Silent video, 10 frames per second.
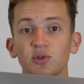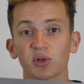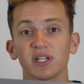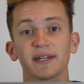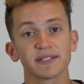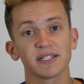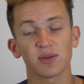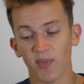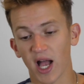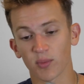
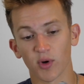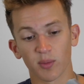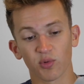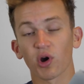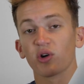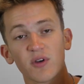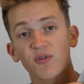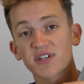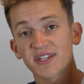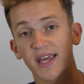2019 MacBook Pro,
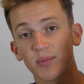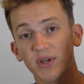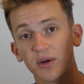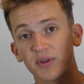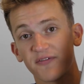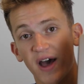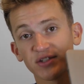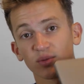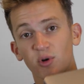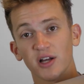recently updated with a
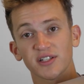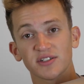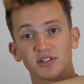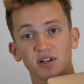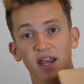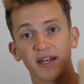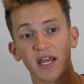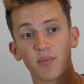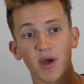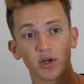faster processor and
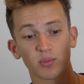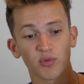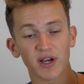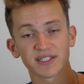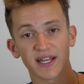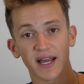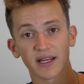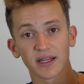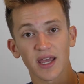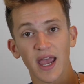a better price tag.
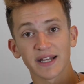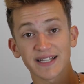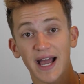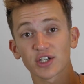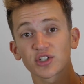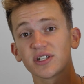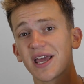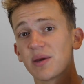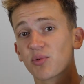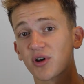And it's actually
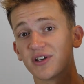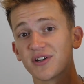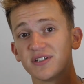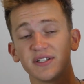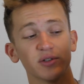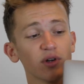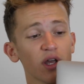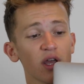a pretty good deal.